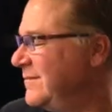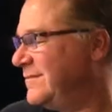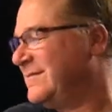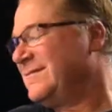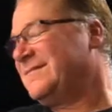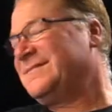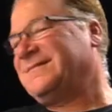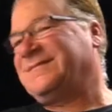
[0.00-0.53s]
you
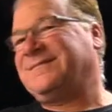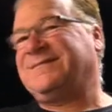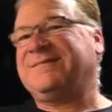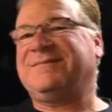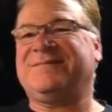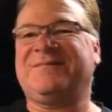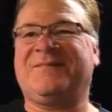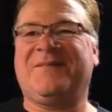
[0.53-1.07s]
know,
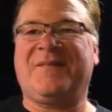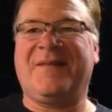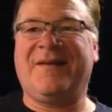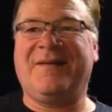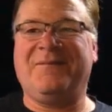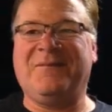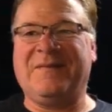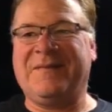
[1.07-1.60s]

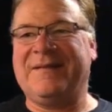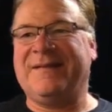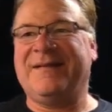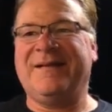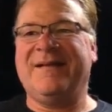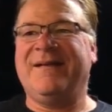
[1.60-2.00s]
fourteen.